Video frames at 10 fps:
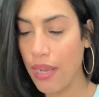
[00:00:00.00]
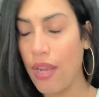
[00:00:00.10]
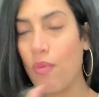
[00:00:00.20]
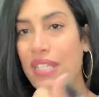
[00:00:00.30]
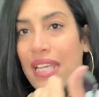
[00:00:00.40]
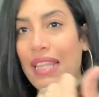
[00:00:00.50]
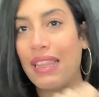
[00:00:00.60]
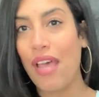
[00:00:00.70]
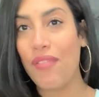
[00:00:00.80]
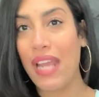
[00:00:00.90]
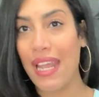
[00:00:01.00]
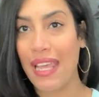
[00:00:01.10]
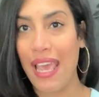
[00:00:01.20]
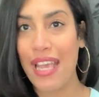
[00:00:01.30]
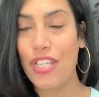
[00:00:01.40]
and it was
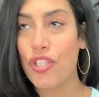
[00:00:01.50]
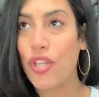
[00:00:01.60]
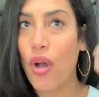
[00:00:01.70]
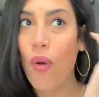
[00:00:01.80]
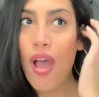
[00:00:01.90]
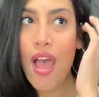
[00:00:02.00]
11.88. So